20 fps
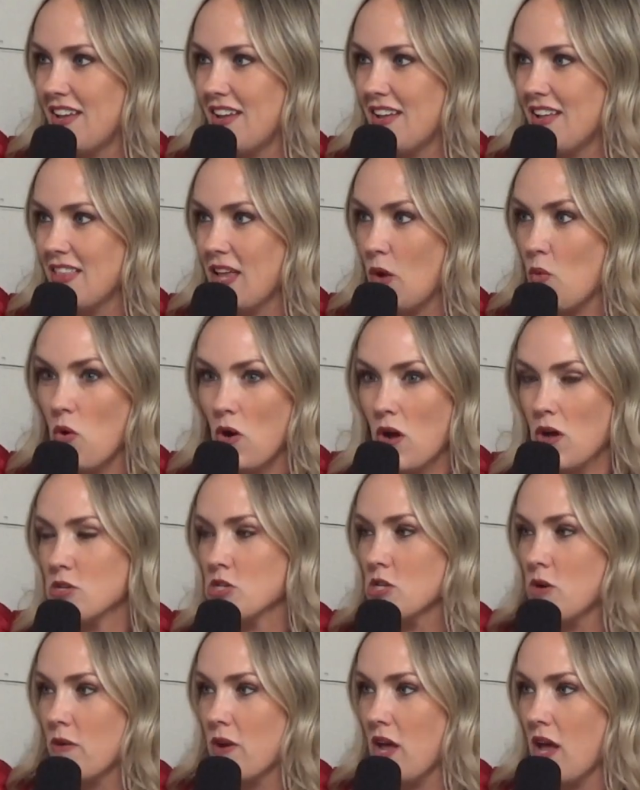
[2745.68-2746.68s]
Like we're all
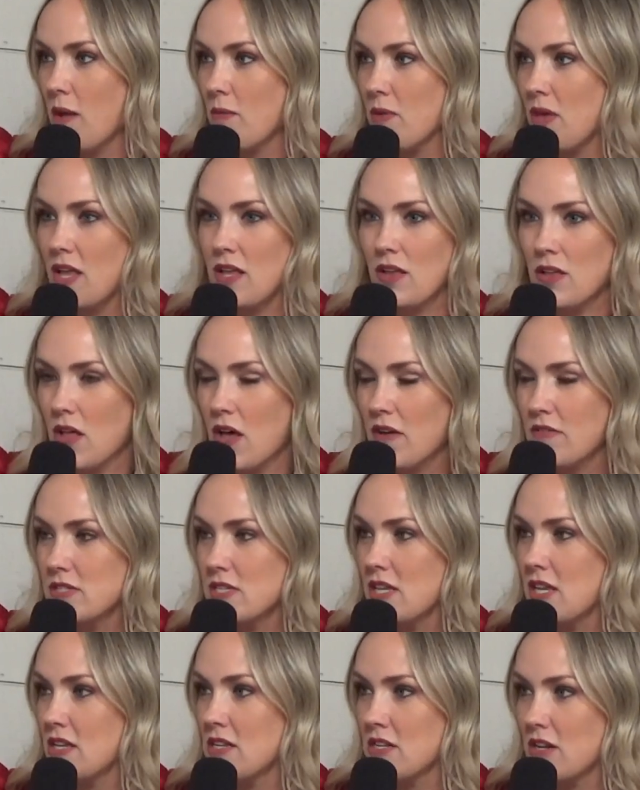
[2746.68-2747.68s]
showing up, getting gloves and
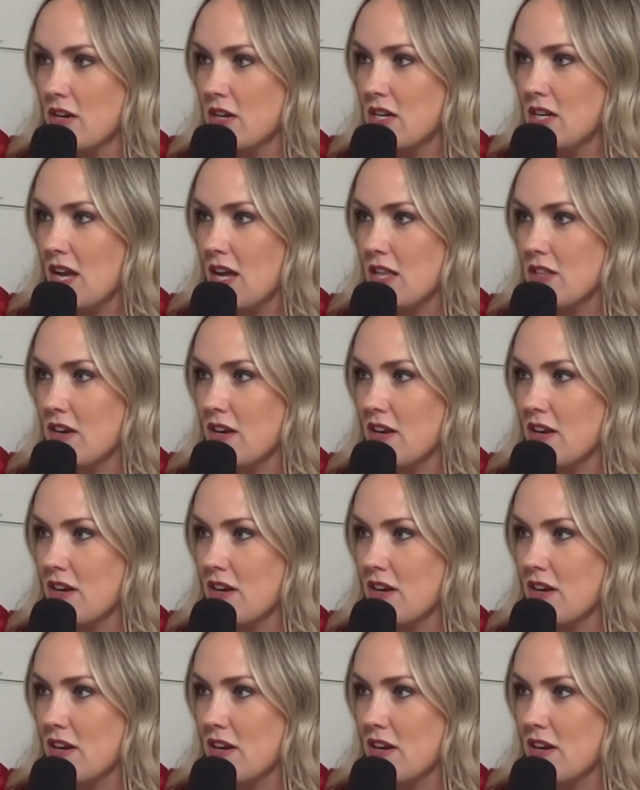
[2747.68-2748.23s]
getting dirty together.